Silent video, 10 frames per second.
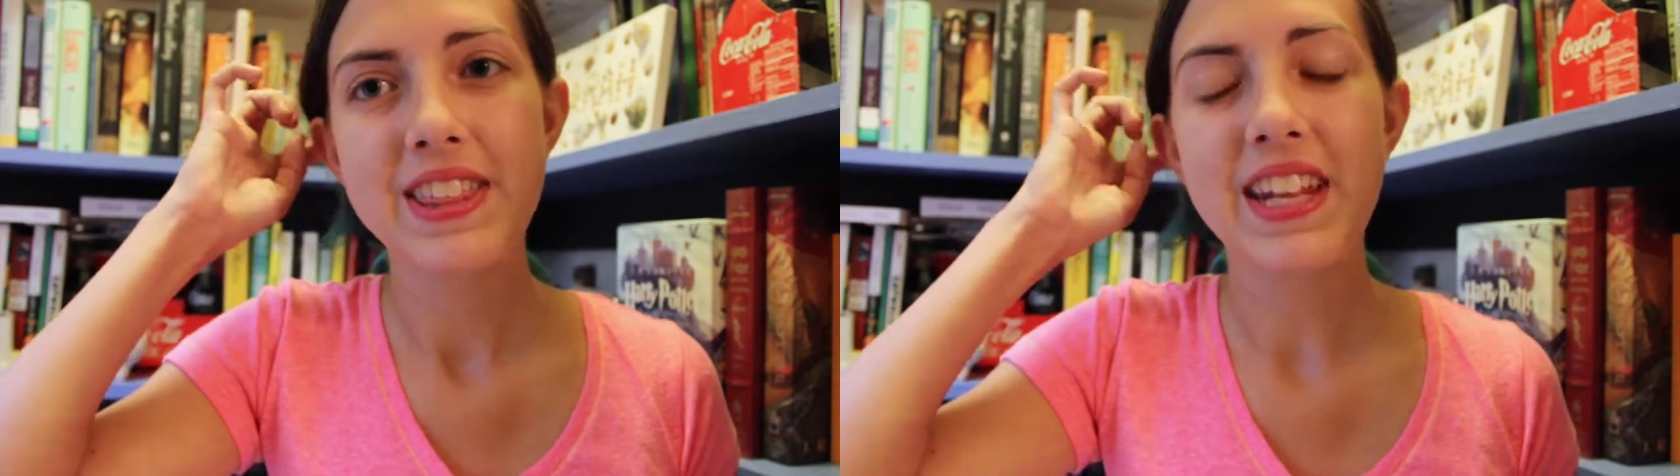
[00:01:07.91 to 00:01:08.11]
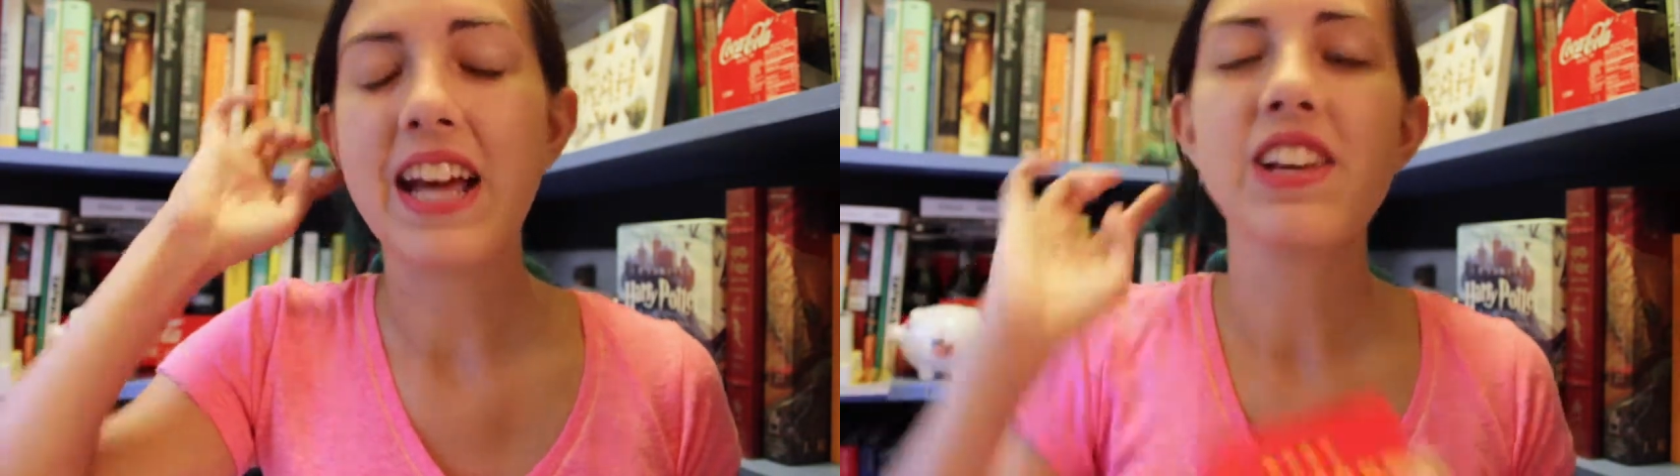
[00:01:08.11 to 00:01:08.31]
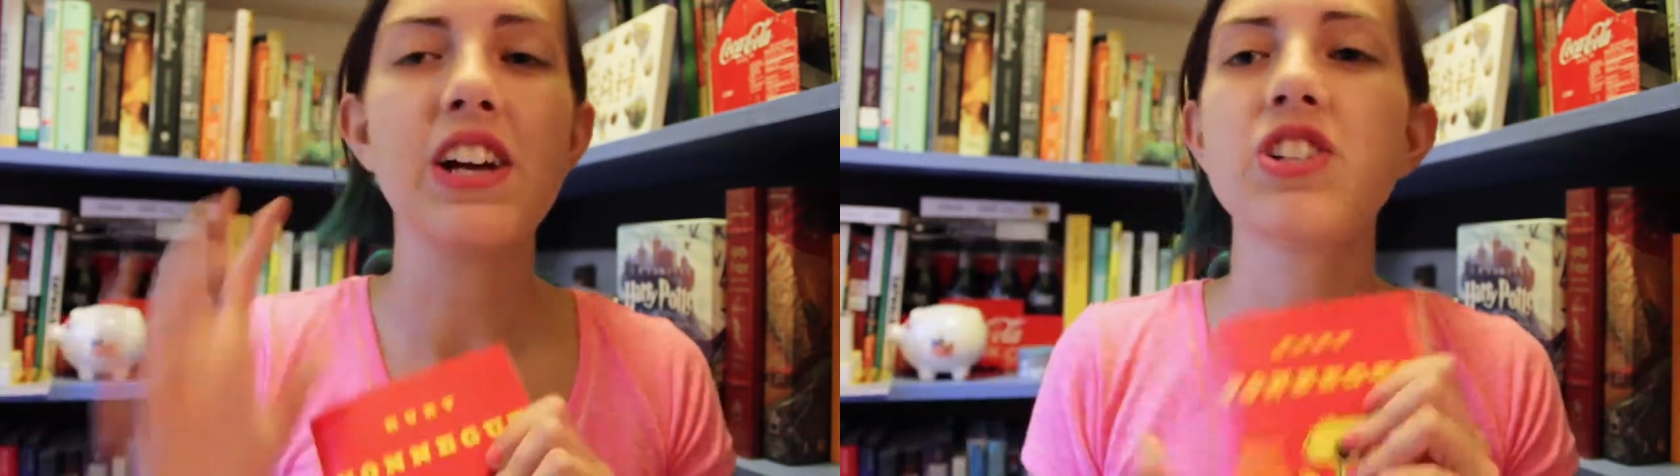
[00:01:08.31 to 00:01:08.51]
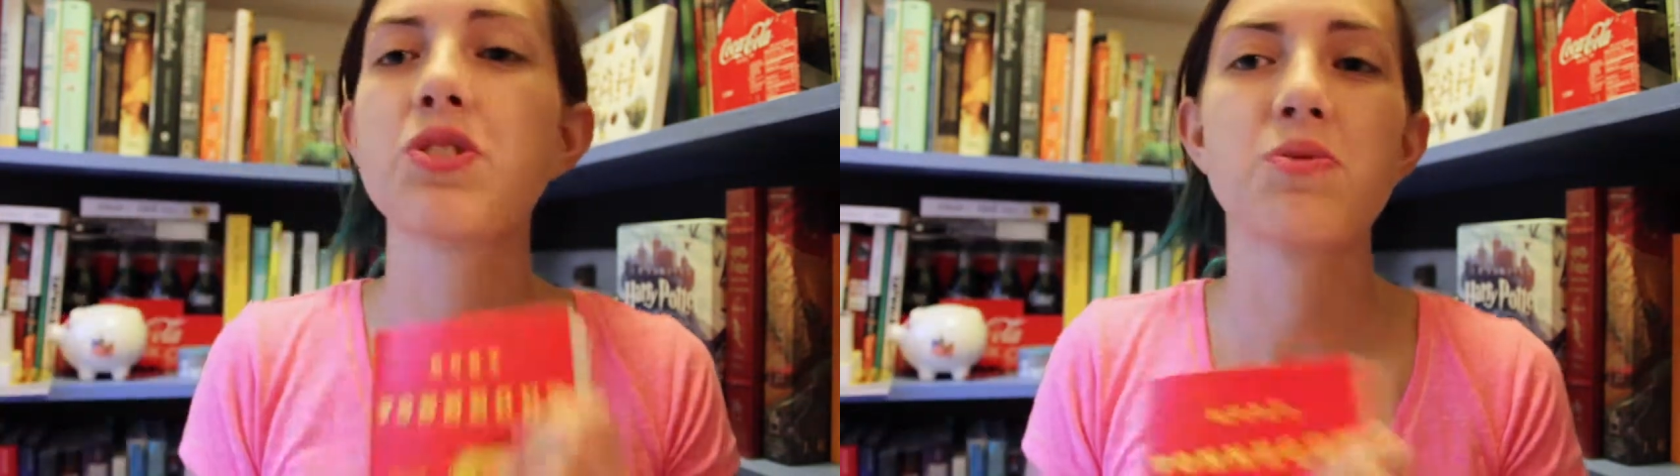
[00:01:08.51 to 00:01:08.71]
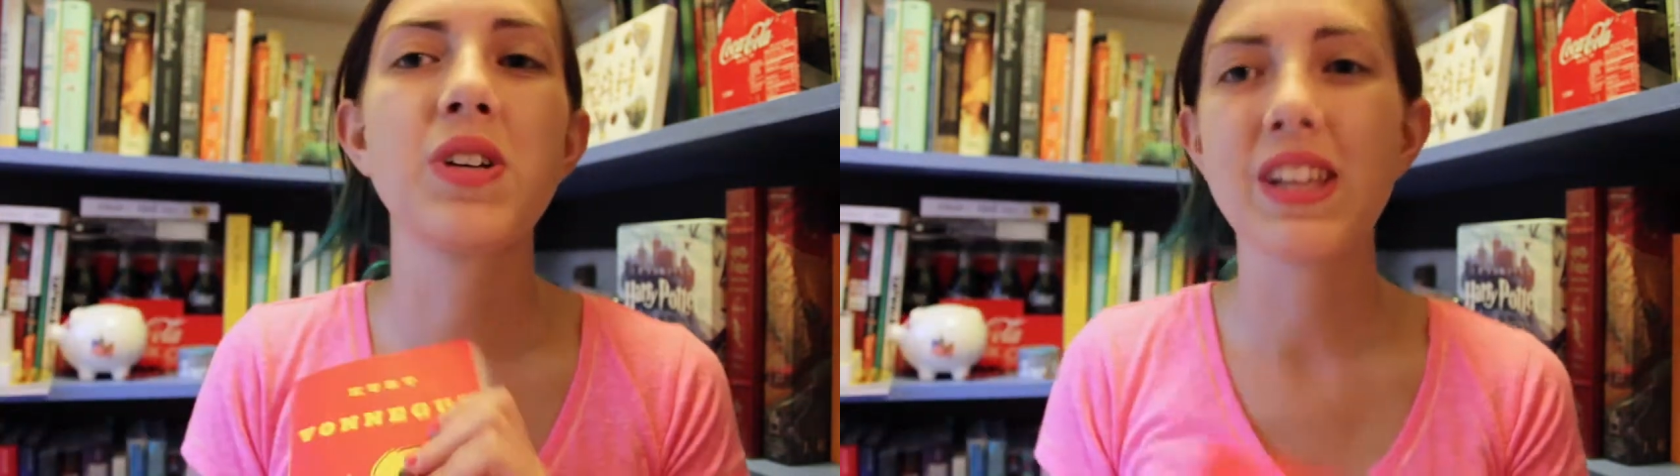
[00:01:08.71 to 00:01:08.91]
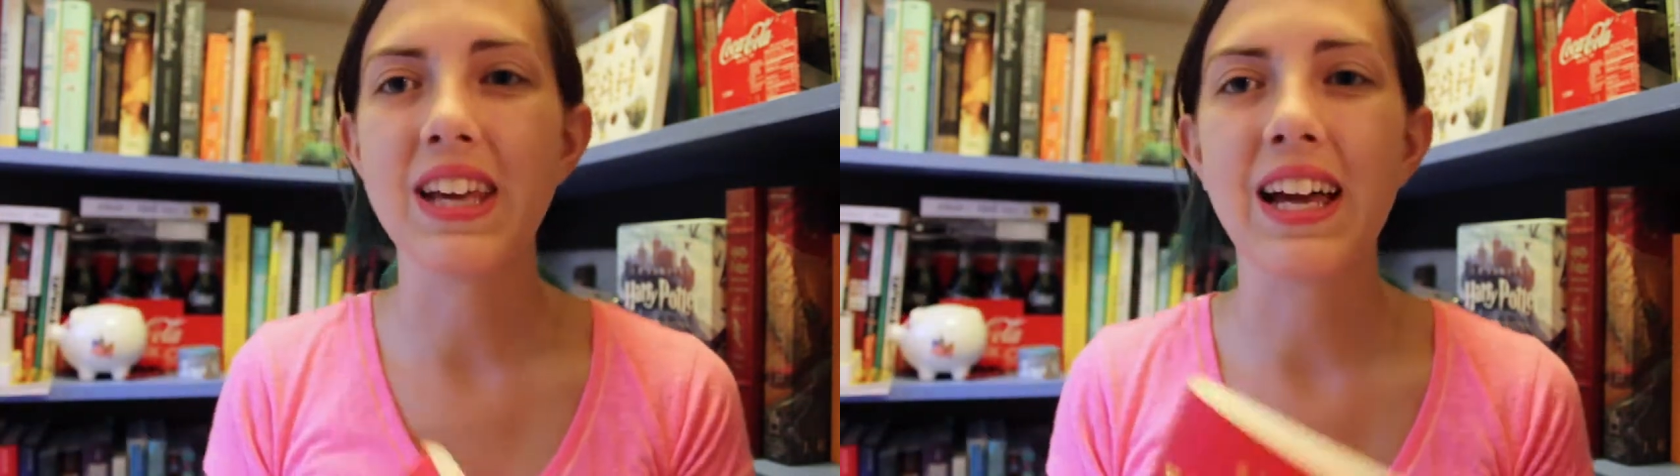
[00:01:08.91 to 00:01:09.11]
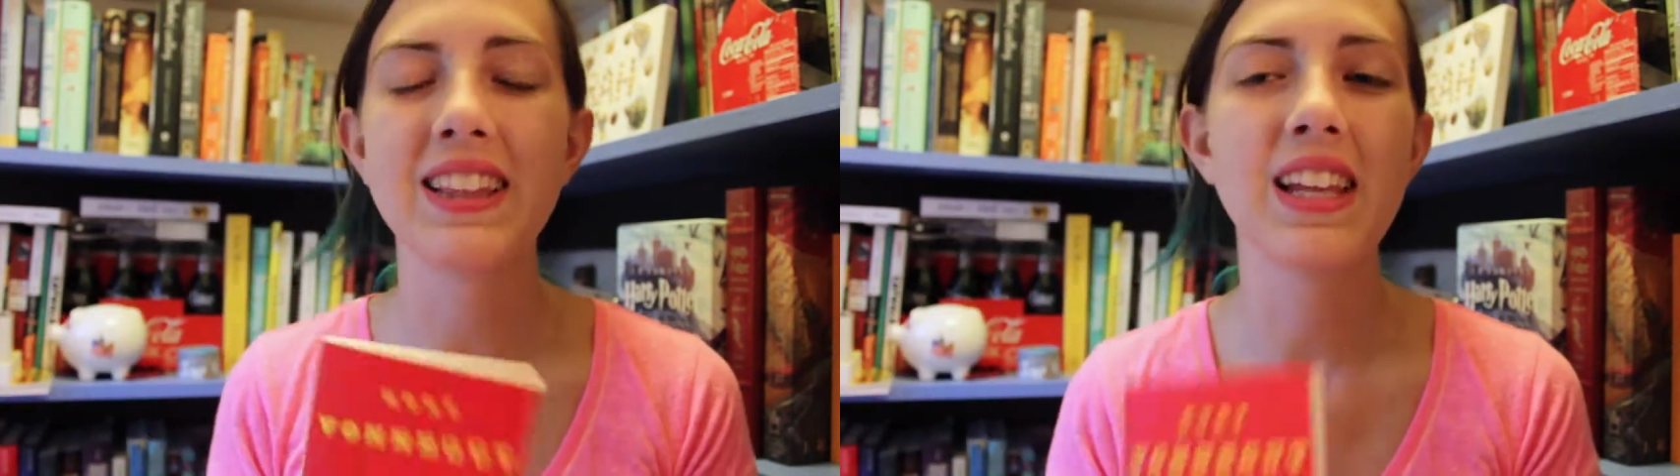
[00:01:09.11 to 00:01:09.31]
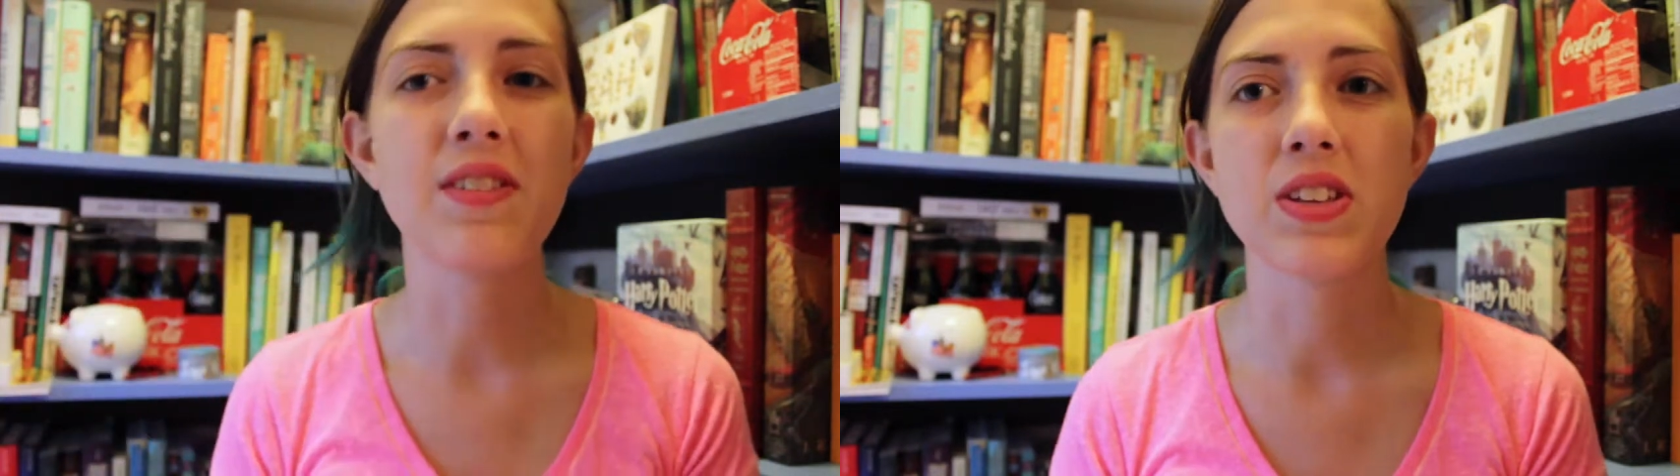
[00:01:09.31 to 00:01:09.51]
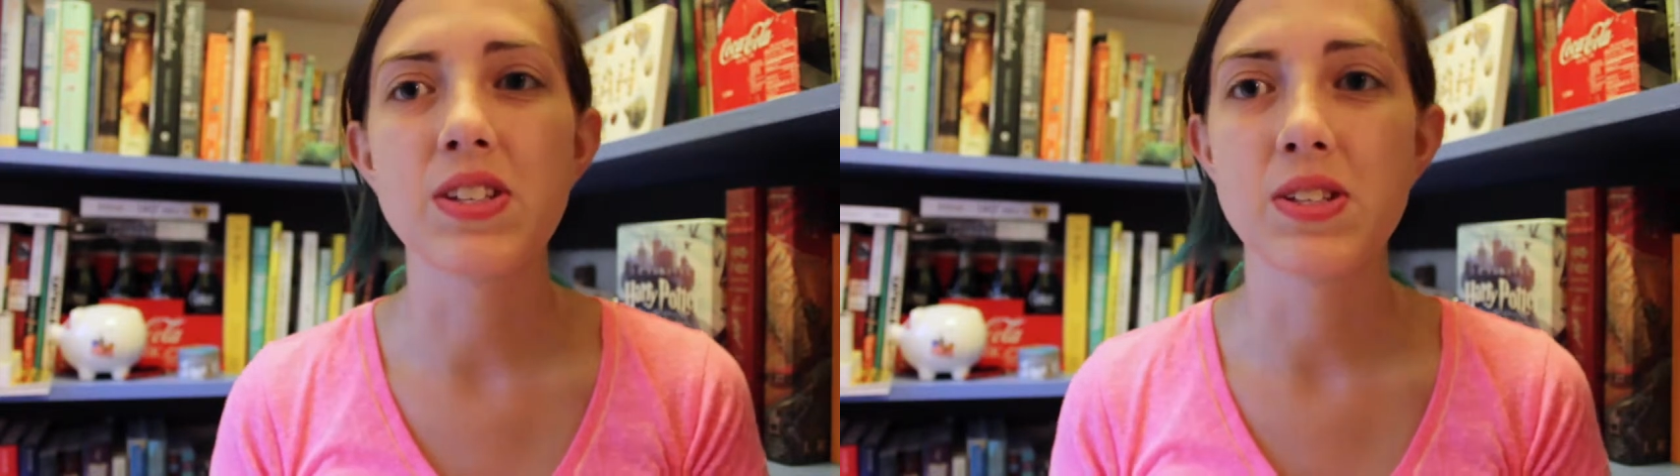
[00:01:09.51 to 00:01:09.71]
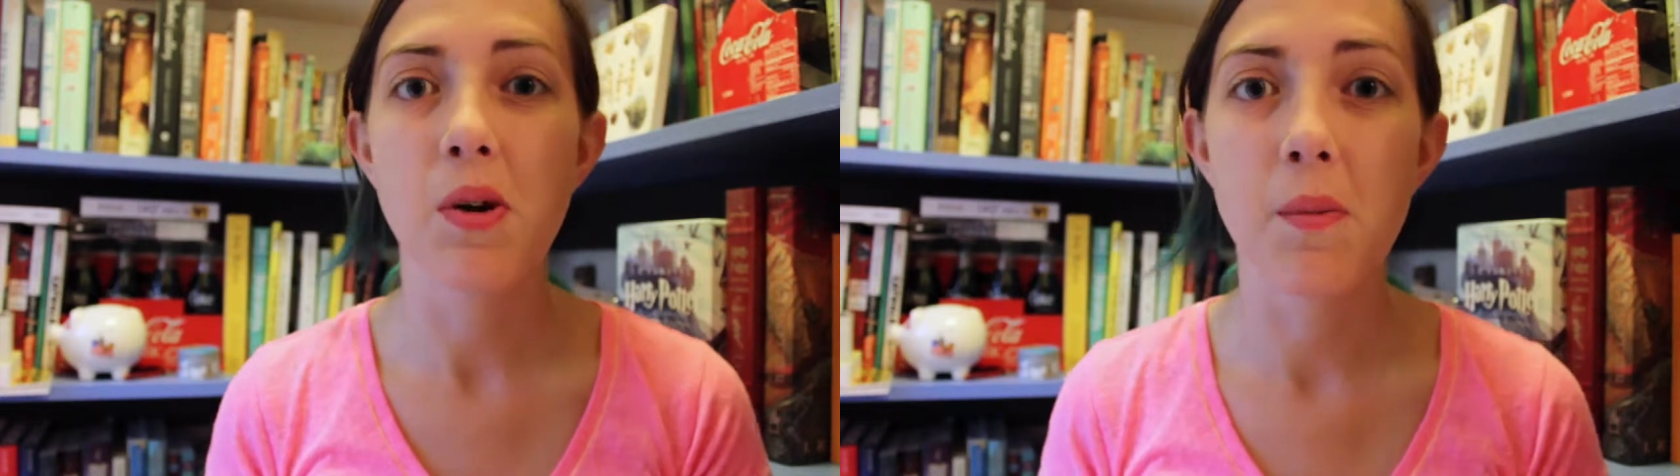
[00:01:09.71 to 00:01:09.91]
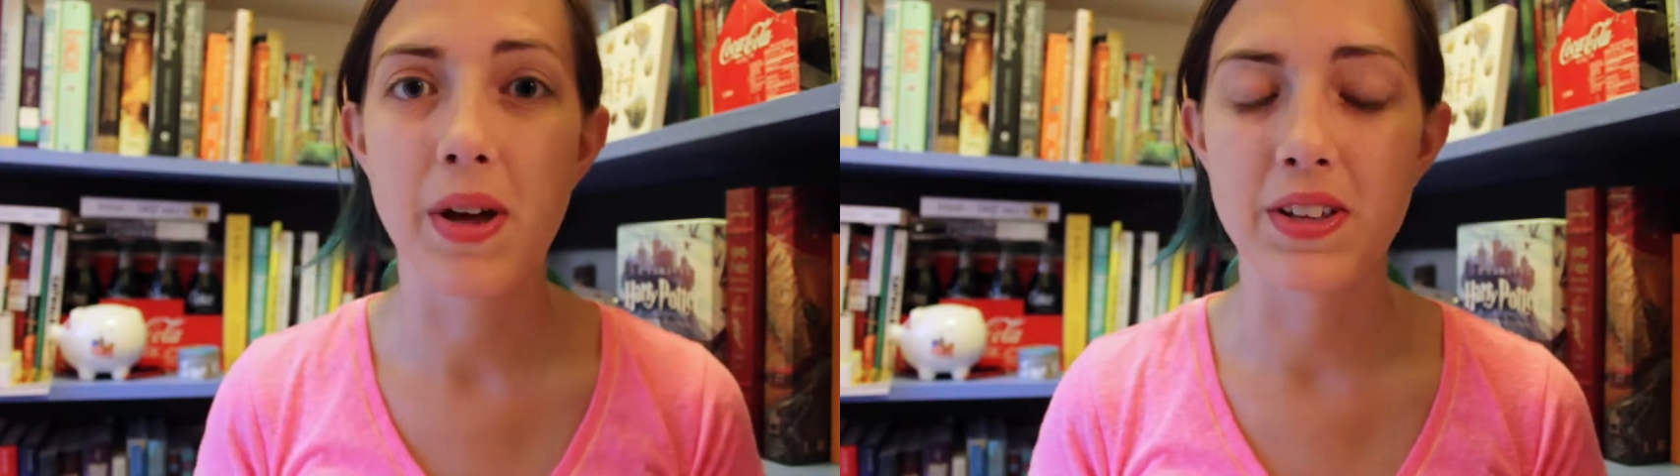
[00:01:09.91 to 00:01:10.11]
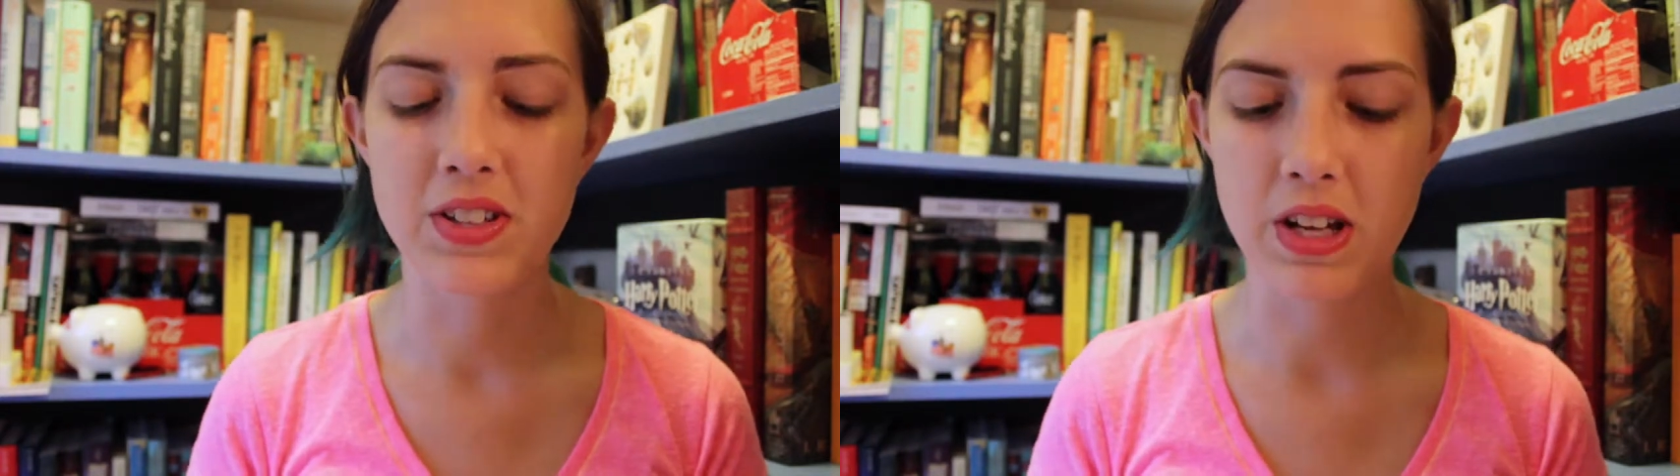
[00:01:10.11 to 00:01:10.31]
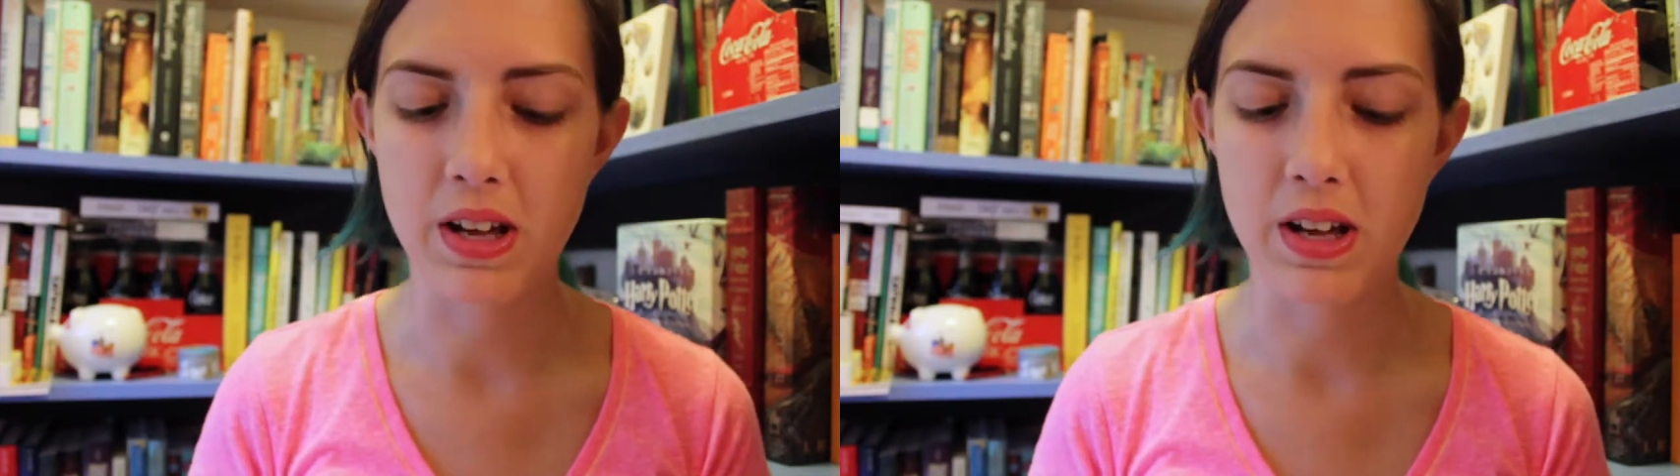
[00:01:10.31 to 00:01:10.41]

that I, I just really, I love it so much.